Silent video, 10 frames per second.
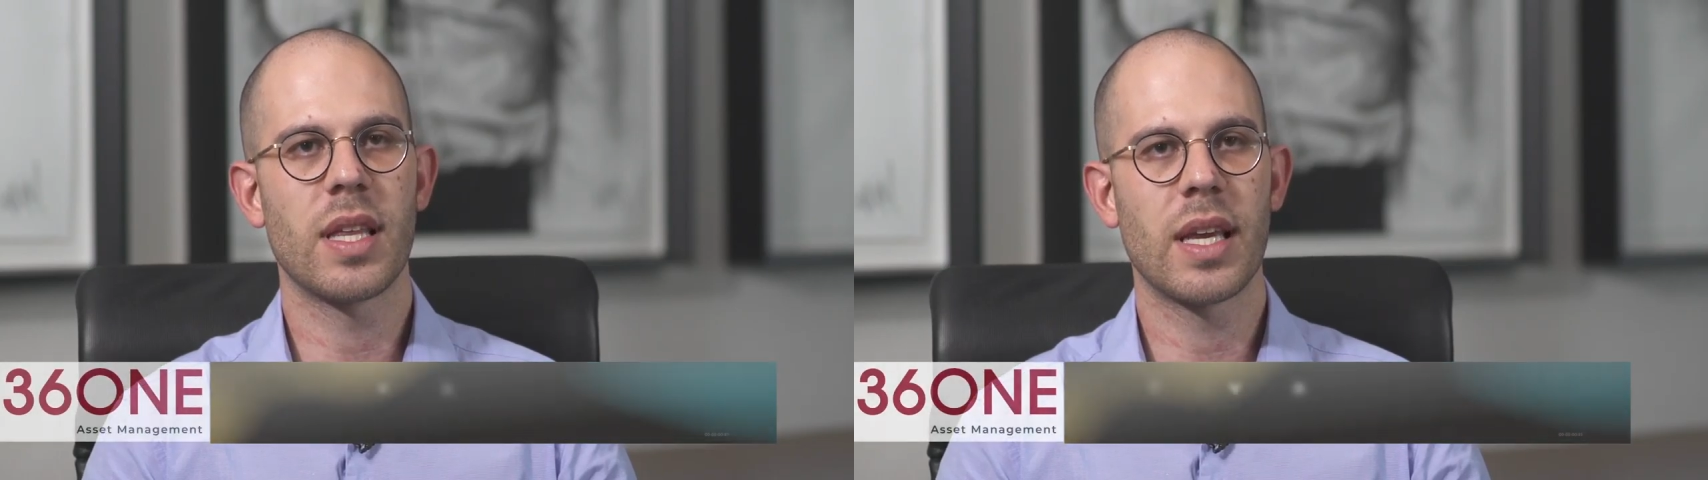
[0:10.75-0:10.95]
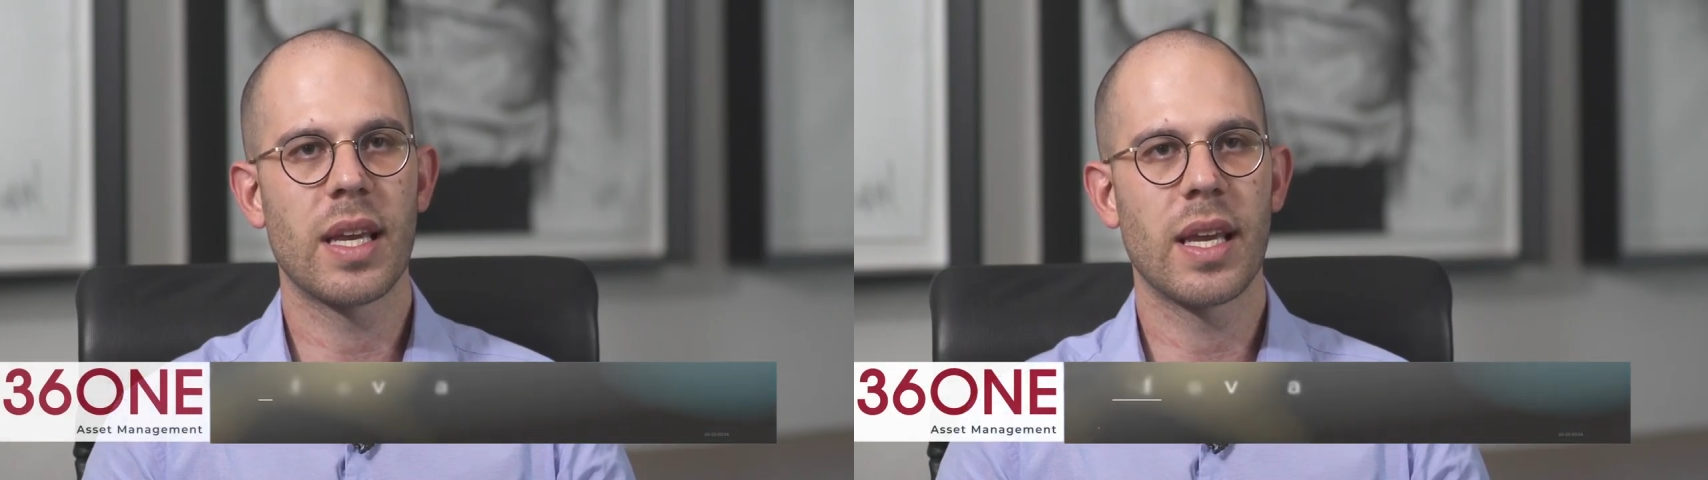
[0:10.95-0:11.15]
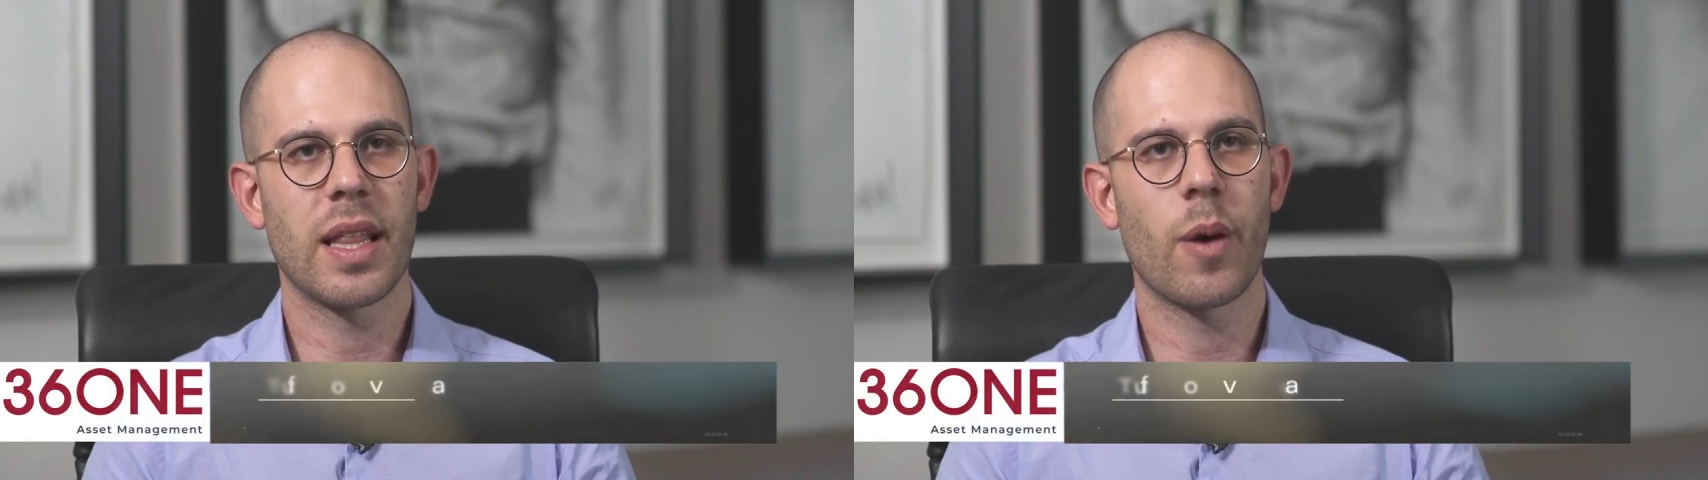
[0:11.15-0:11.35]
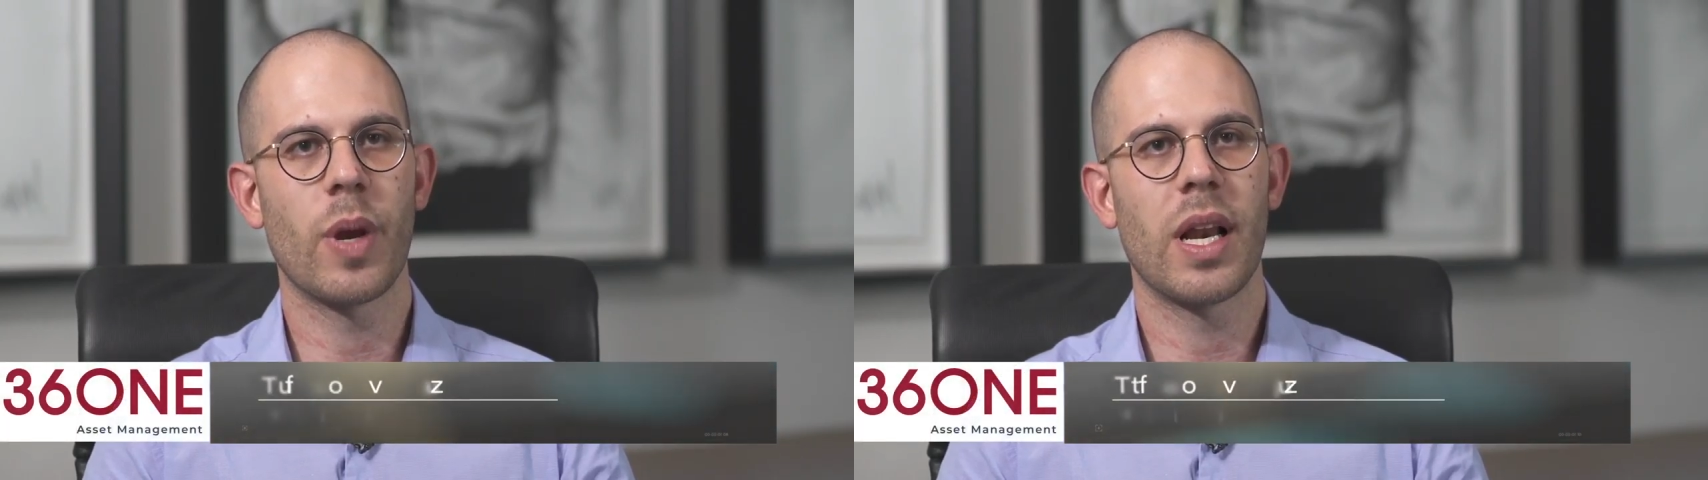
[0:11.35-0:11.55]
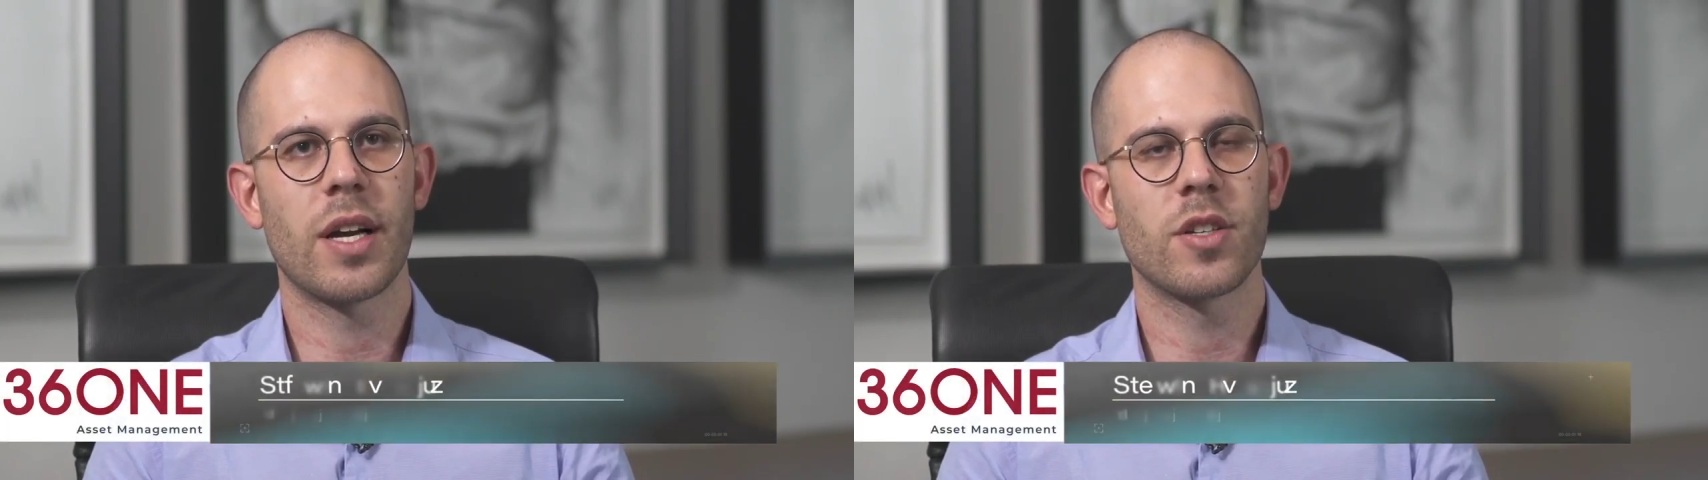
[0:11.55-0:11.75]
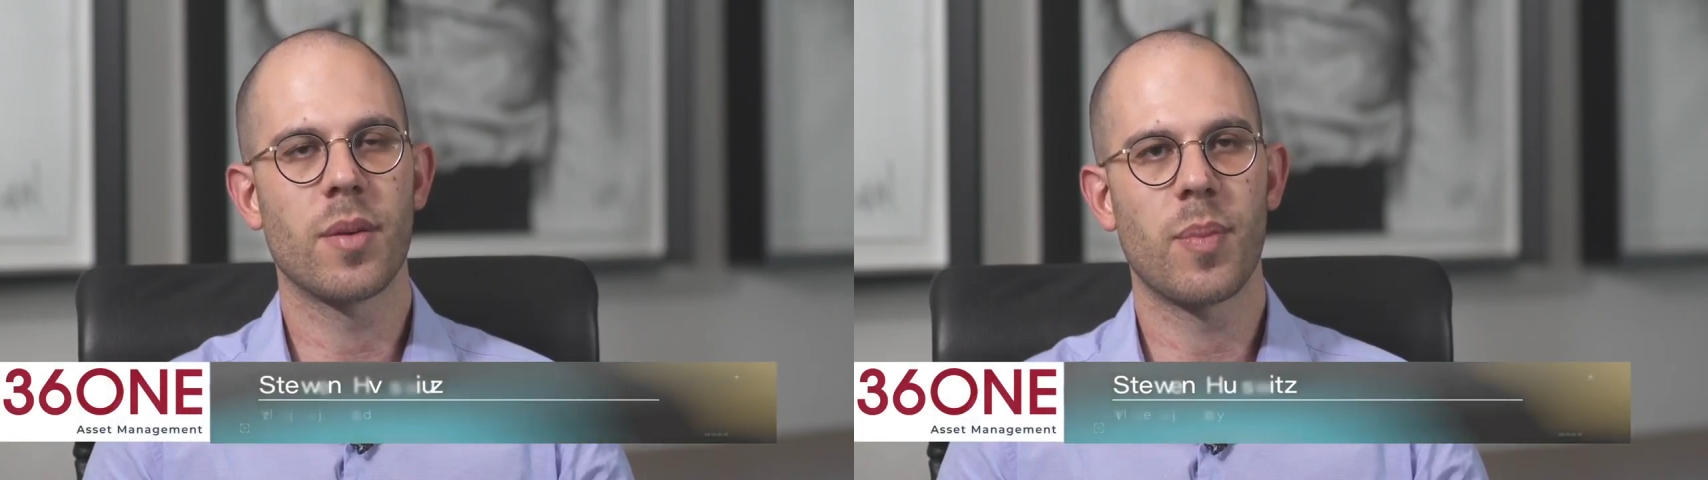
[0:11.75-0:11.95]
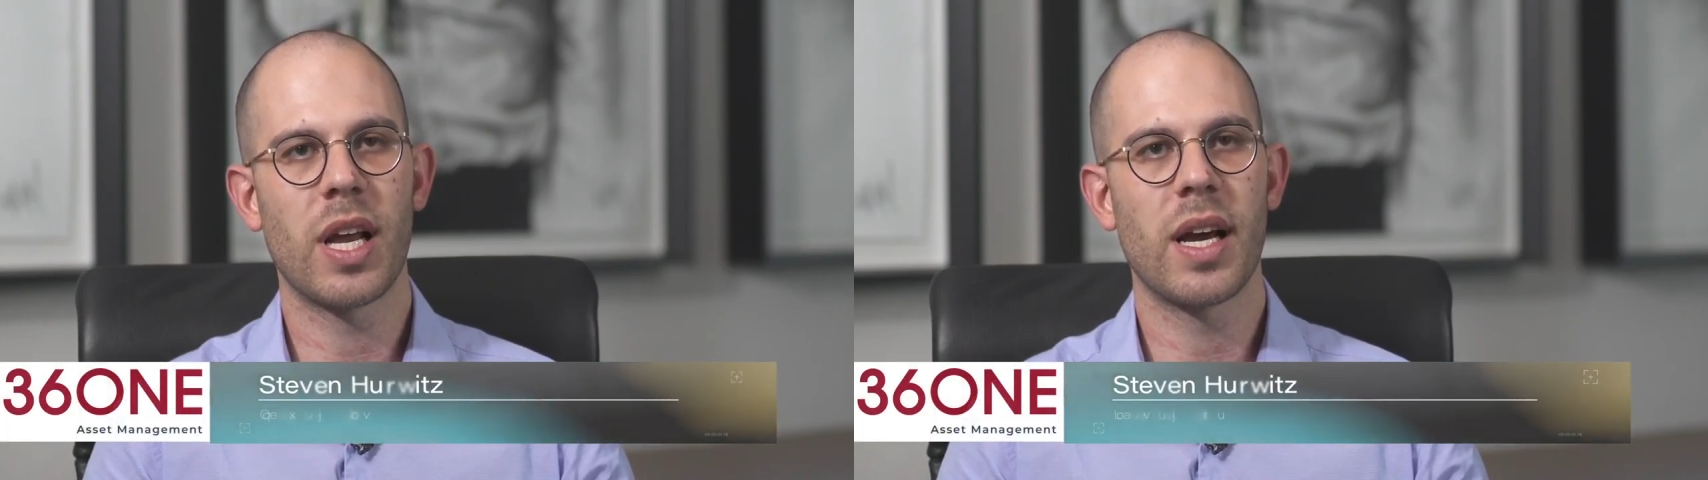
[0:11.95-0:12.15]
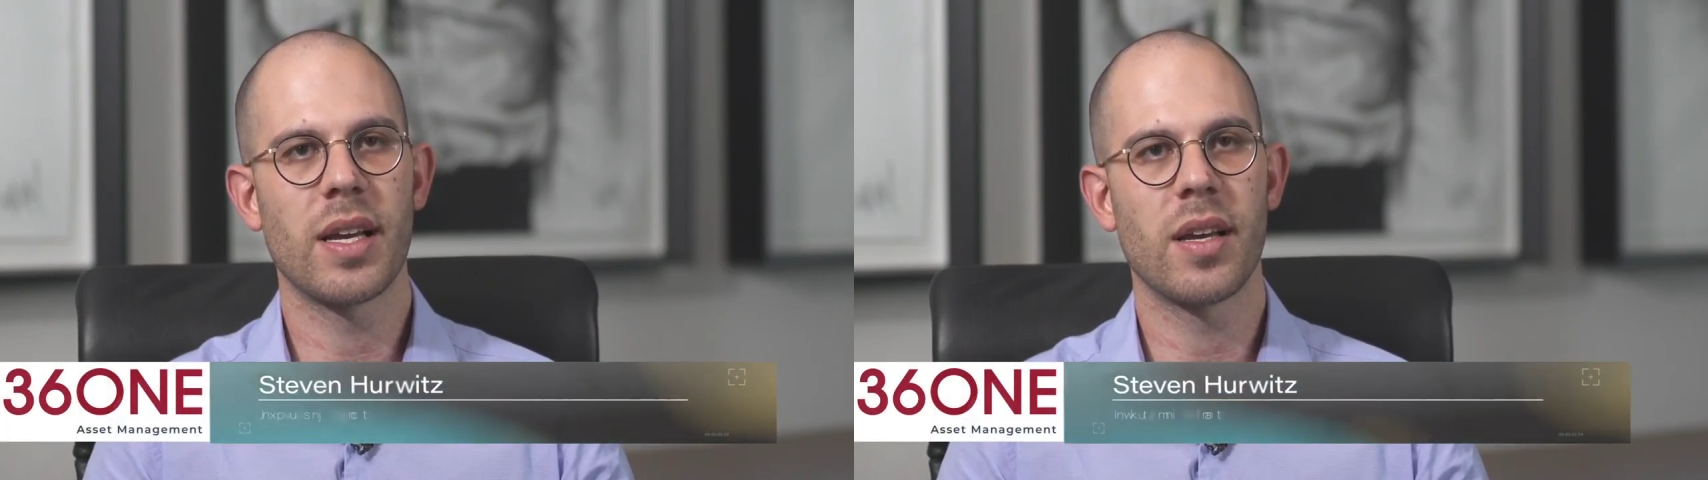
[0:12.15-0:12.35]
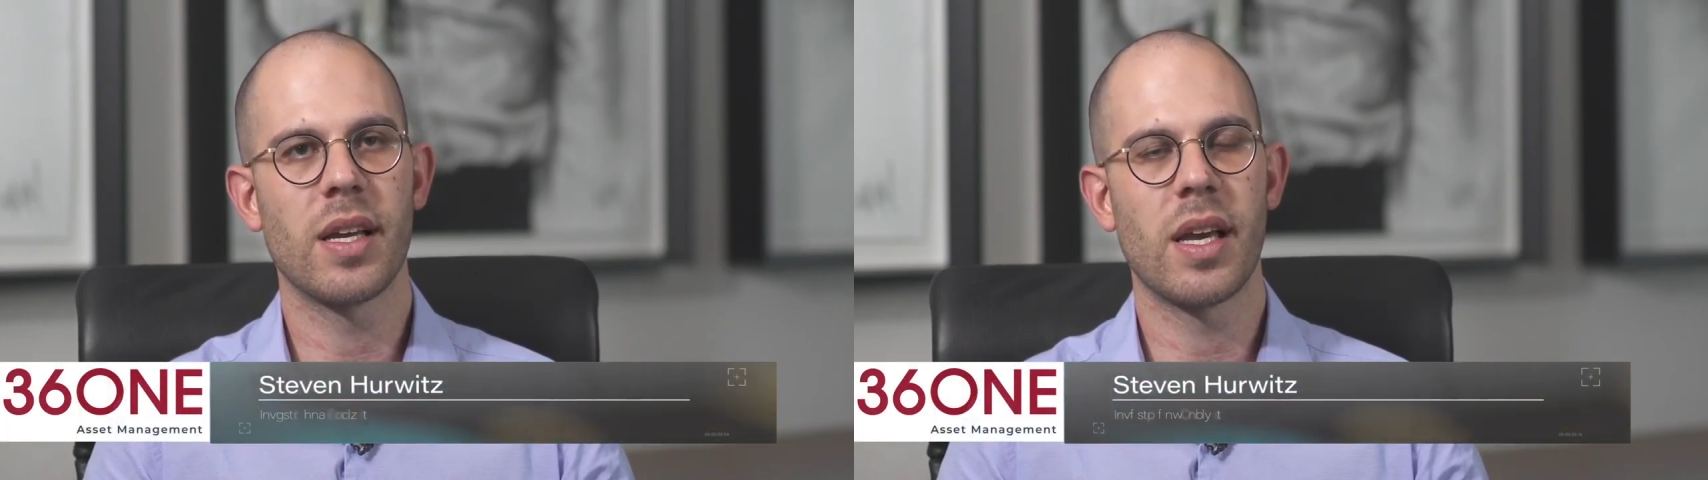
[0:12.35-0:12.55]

thinking that we like to apply